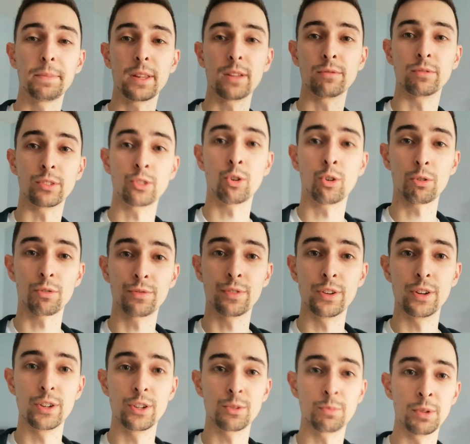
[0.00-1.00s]

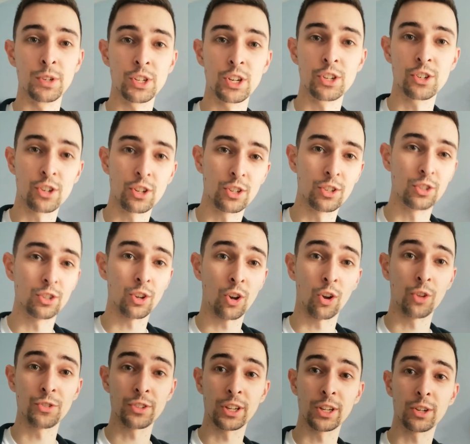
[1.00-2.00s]
photographers, magicians,
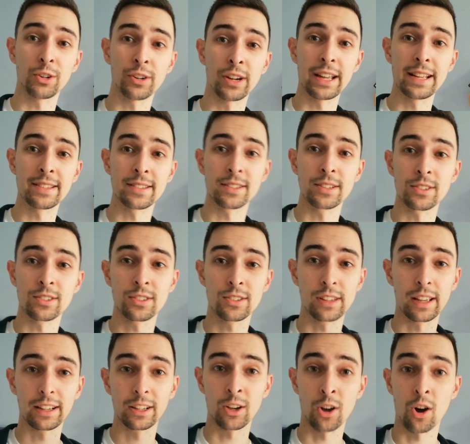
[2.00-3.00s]
content creators,
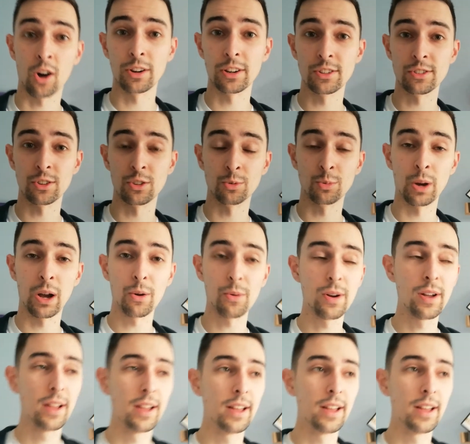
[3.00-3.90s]
cardists as well,